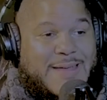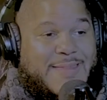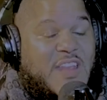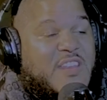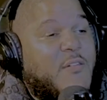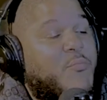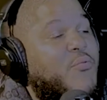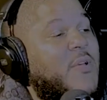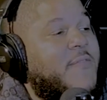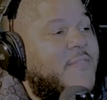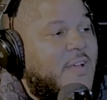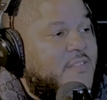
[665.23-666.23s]
They used to have a
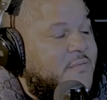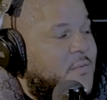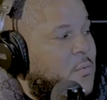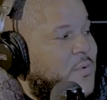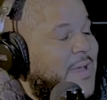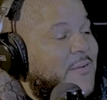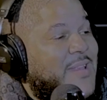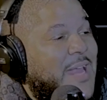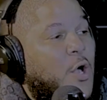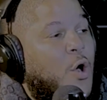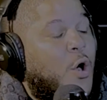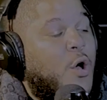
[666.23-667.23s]
pre-festival where they would
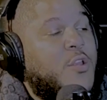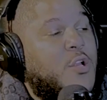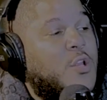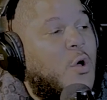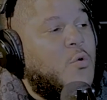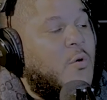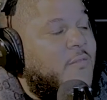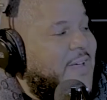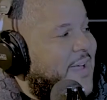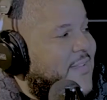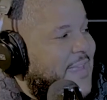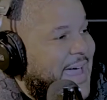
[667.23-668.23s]
take all the local
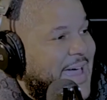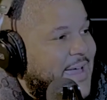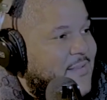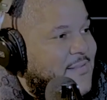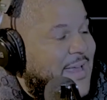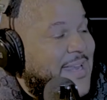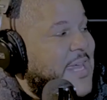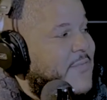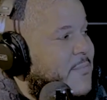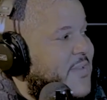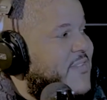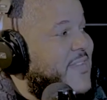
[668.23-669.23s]
Vegas acts and give
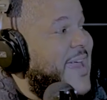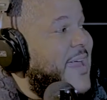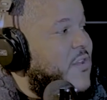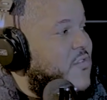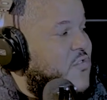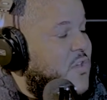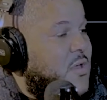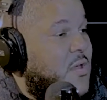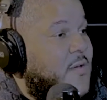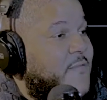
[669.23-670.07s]
them a stage for